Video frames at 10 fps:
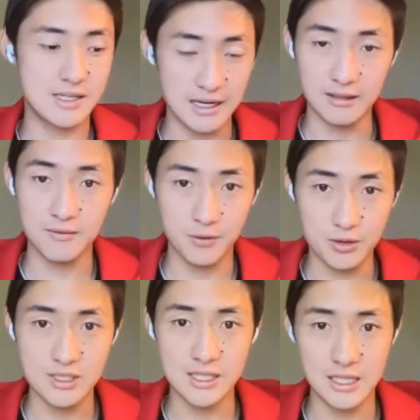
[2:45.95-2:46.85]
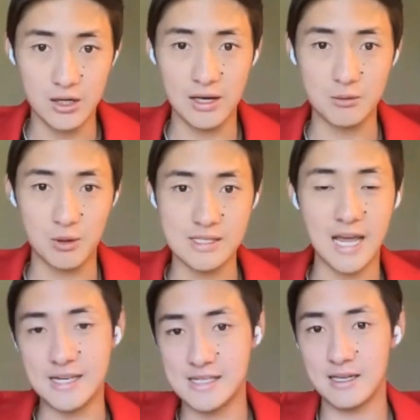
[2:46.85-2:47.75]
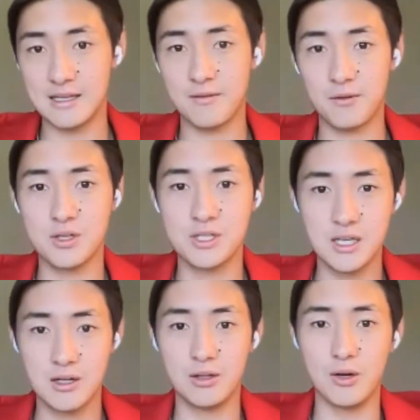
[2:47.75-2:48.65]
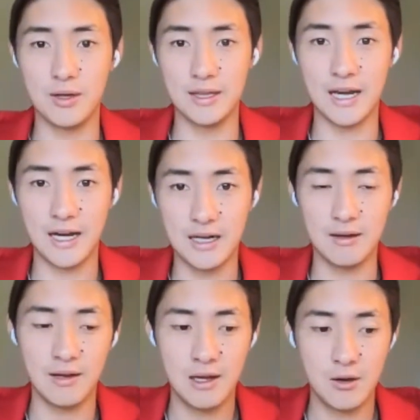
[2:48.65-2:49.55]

getting the first deal as well as exiting the first deal, knowing that kind of